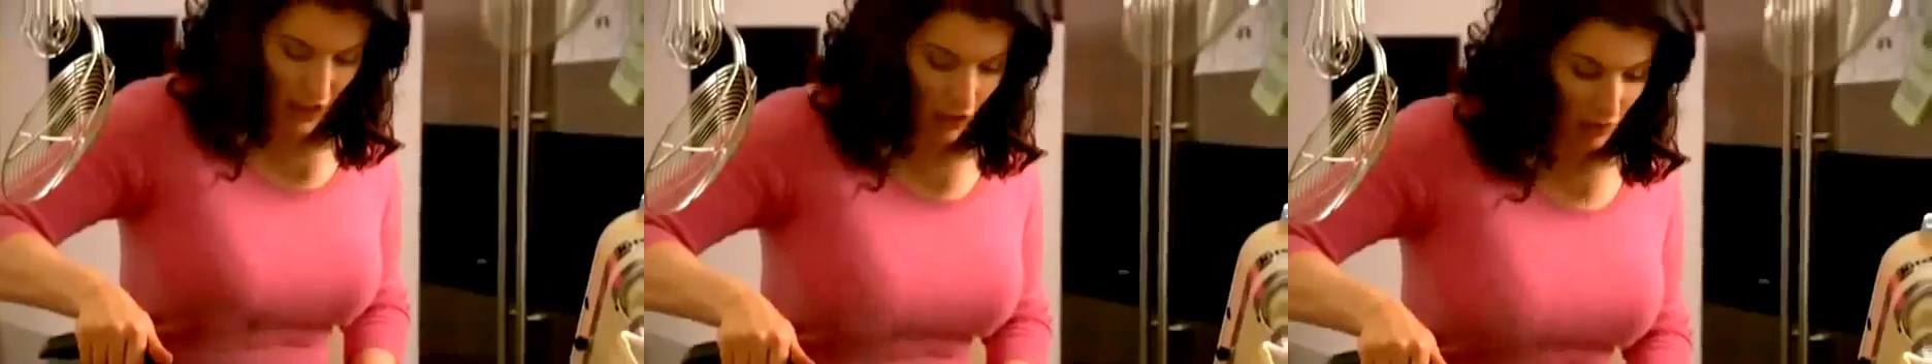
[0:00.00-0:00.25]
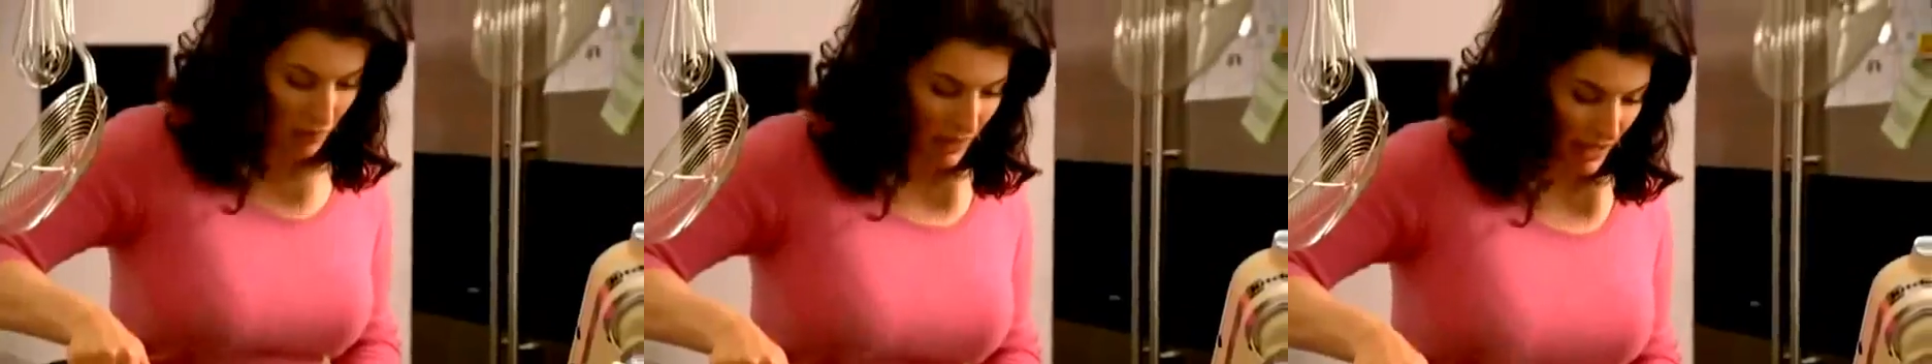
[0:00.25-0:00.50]

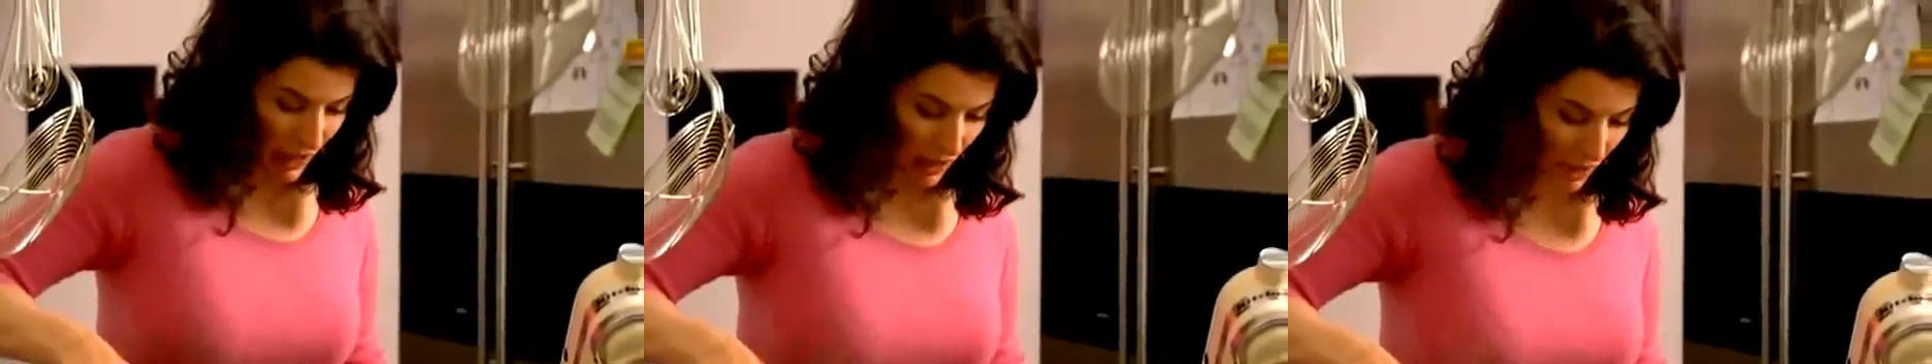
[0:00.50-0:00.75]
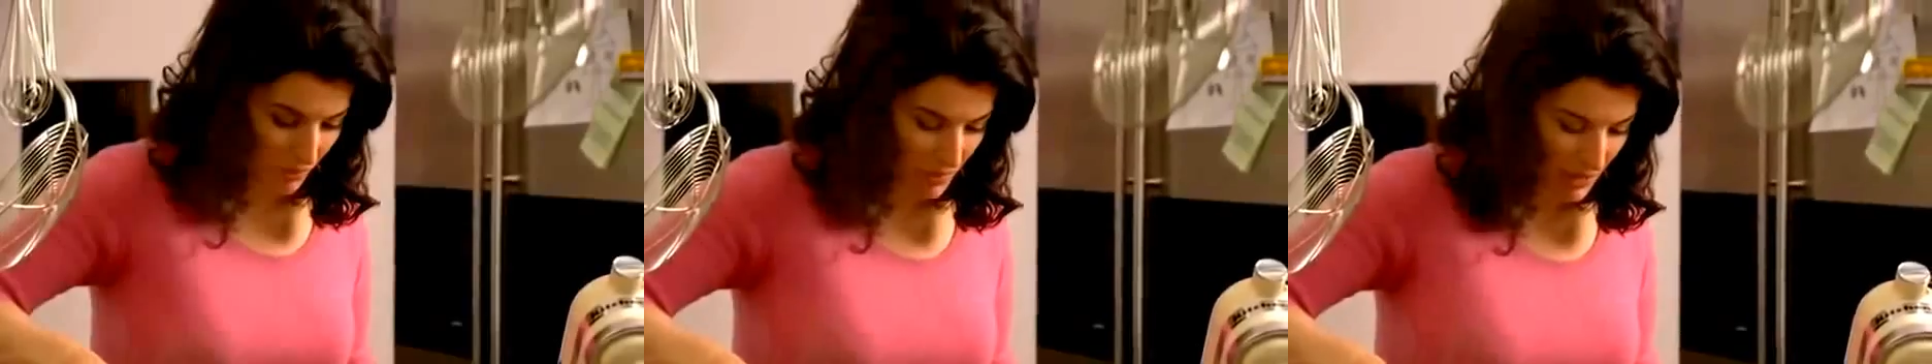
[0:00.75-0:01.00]
don't be
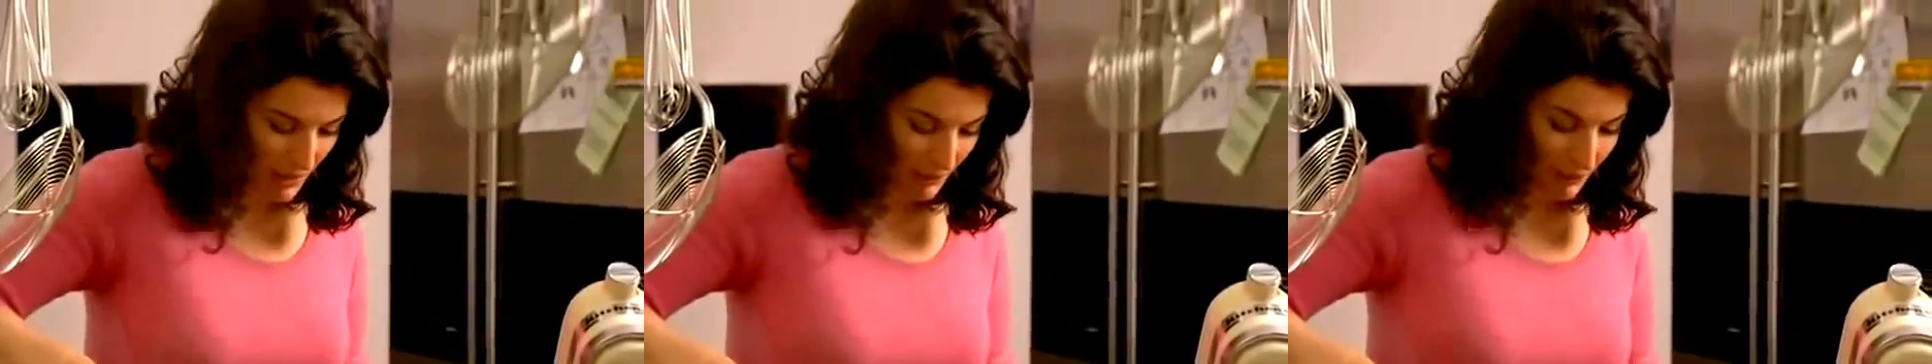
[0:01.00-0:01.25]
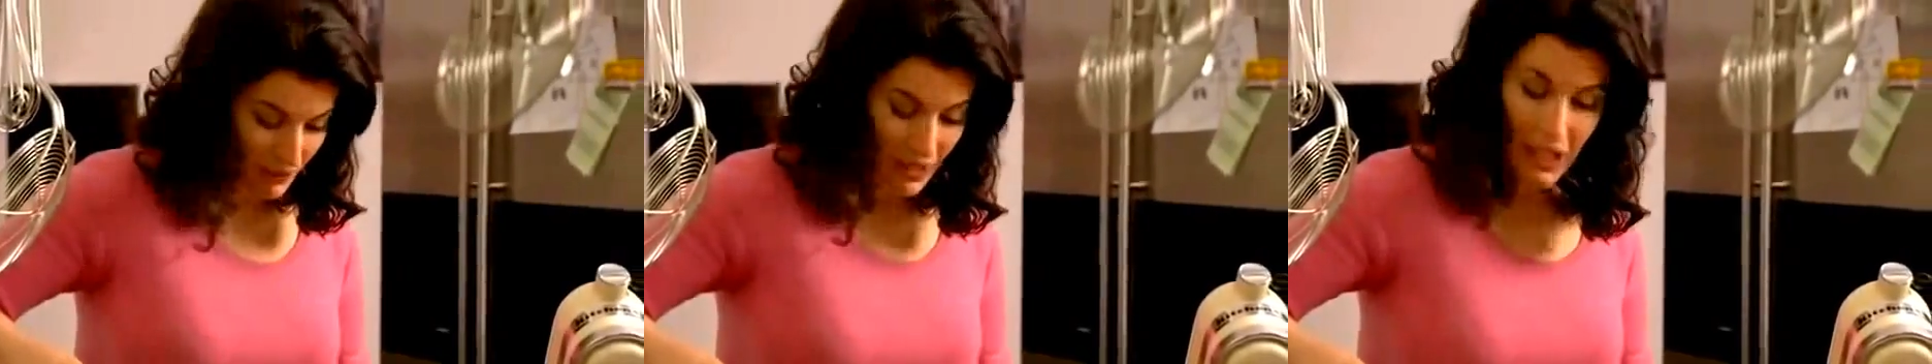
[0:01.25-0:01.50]
alarmed
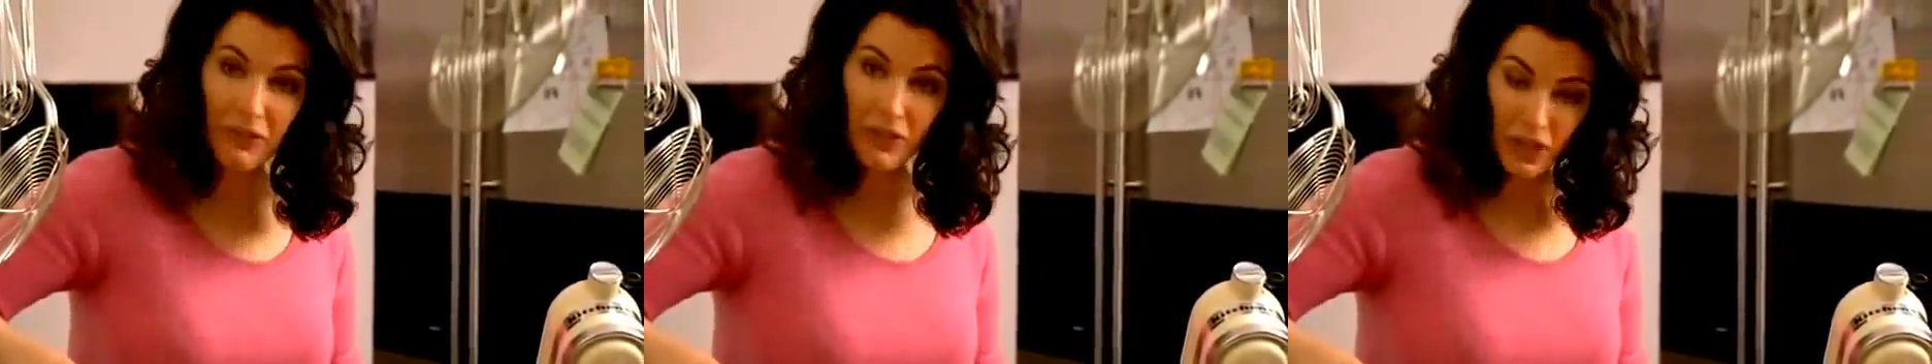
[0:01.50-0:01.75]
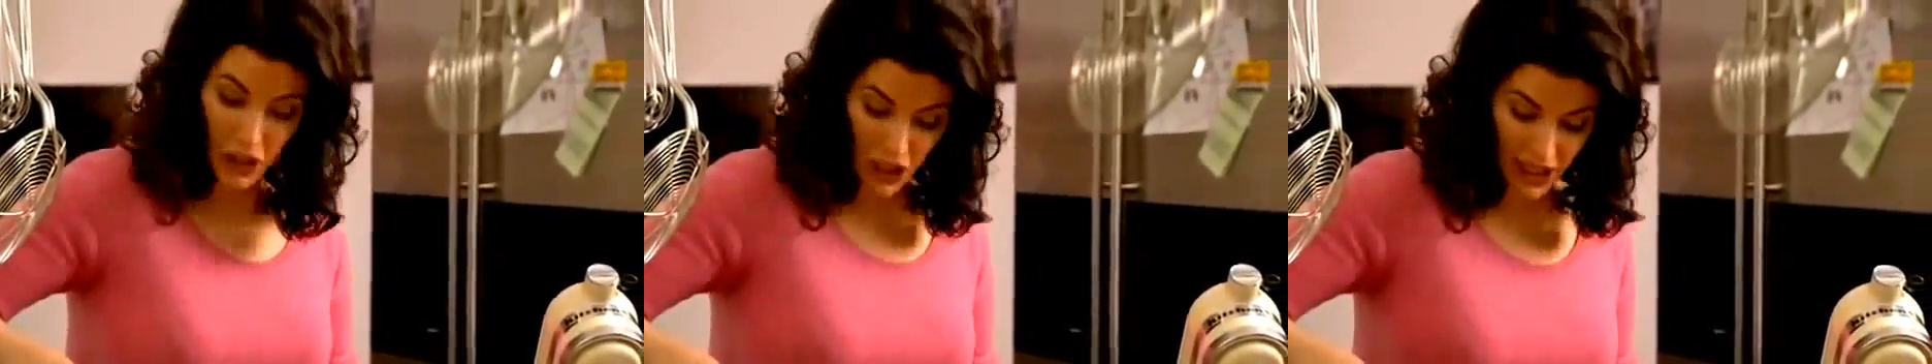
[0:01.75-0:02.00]
if
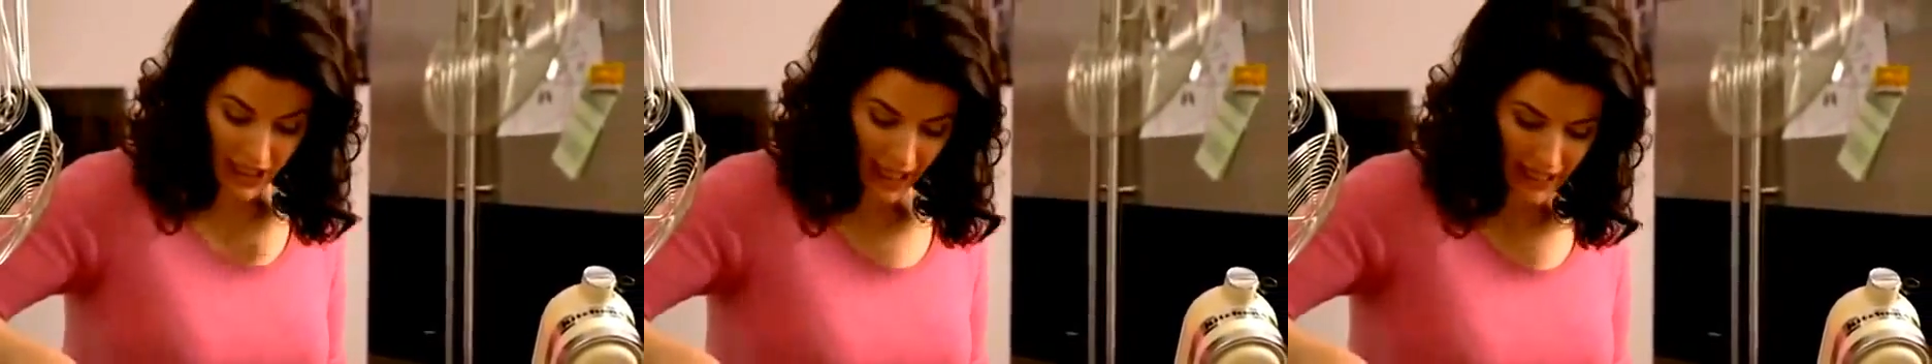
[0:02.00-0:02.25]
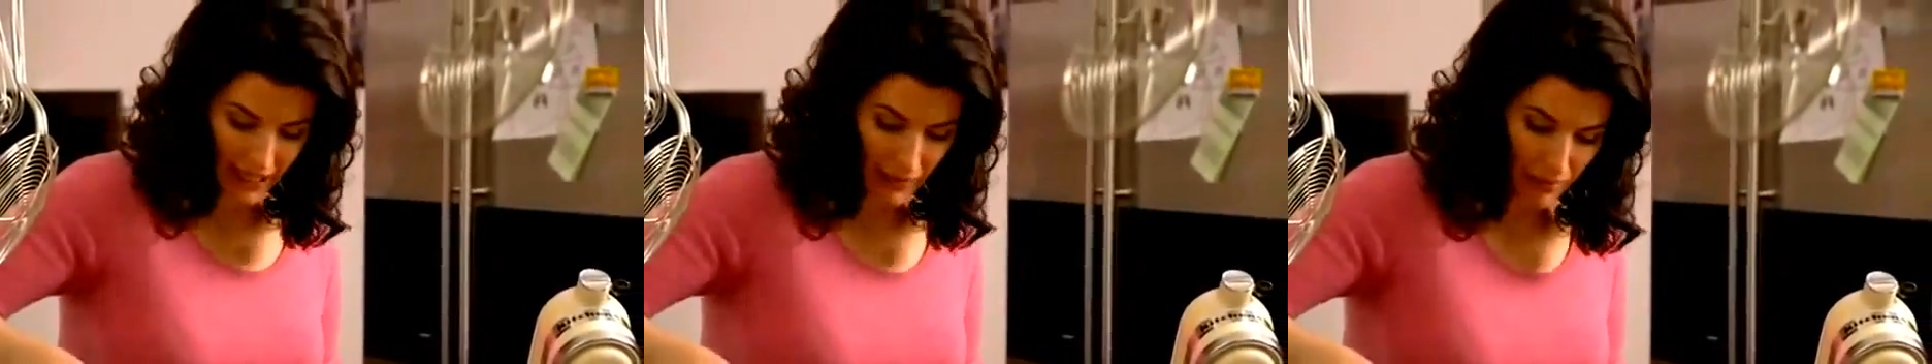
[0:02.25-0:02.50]
the
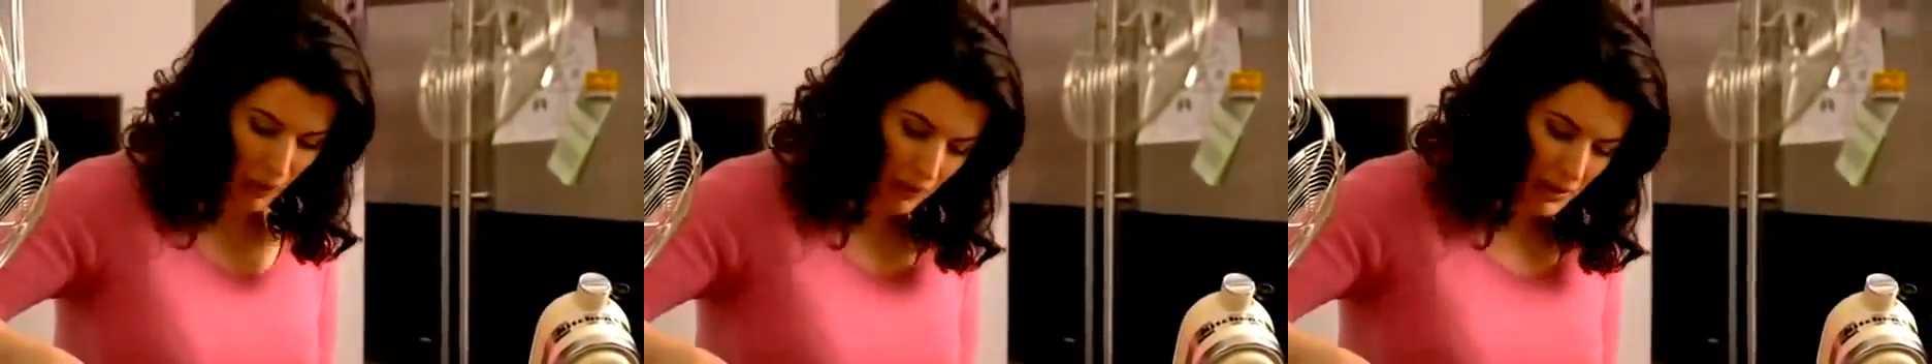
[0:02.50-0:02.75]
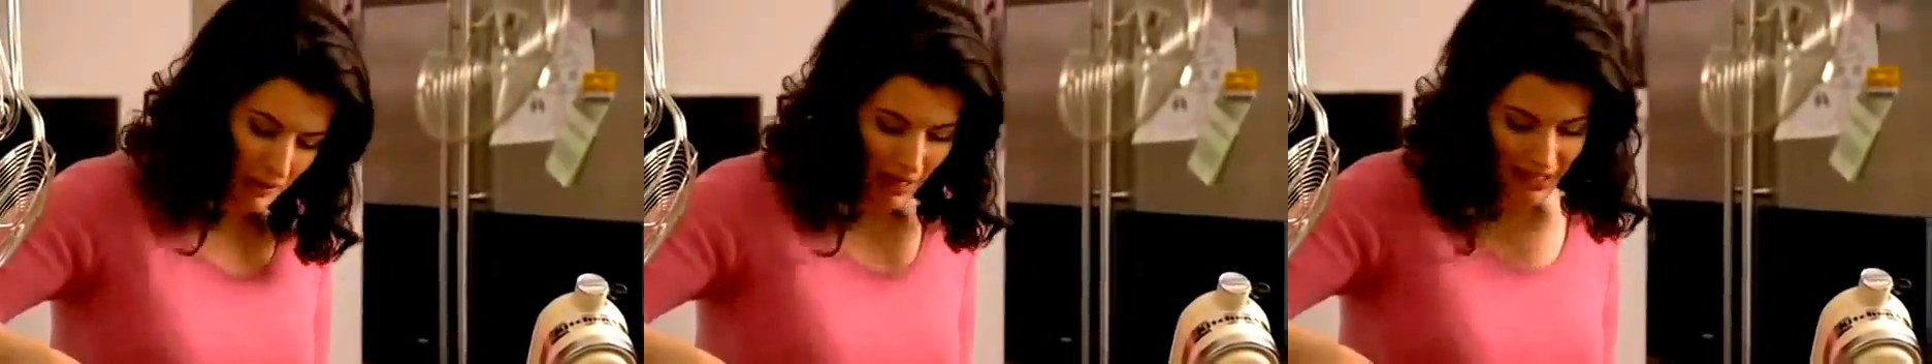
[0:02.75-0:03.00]
cheesecake tin
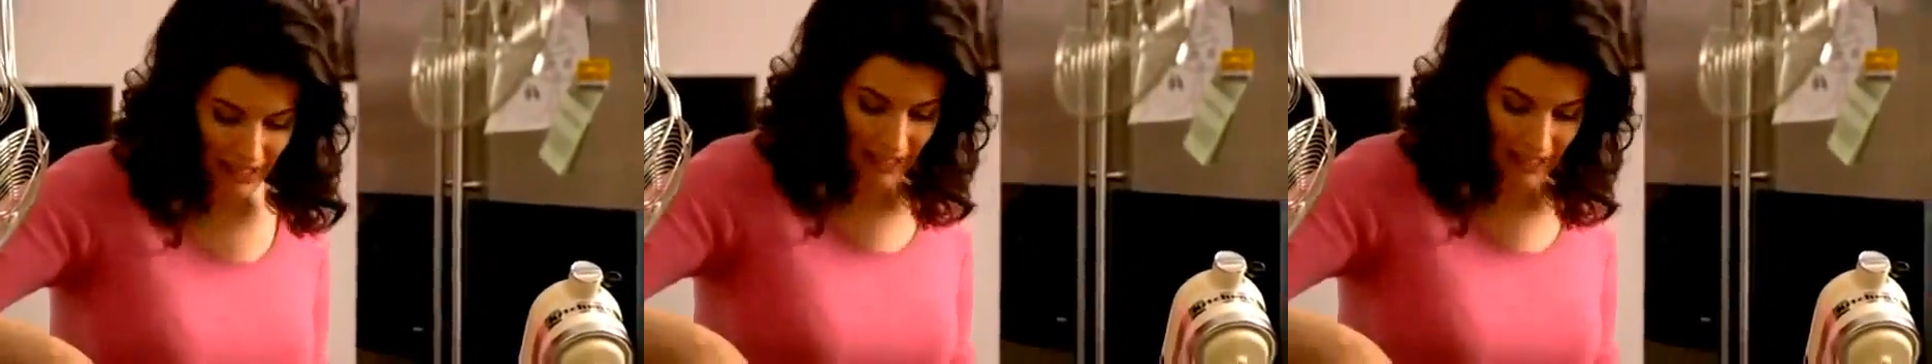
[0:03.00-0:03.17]
bobs about a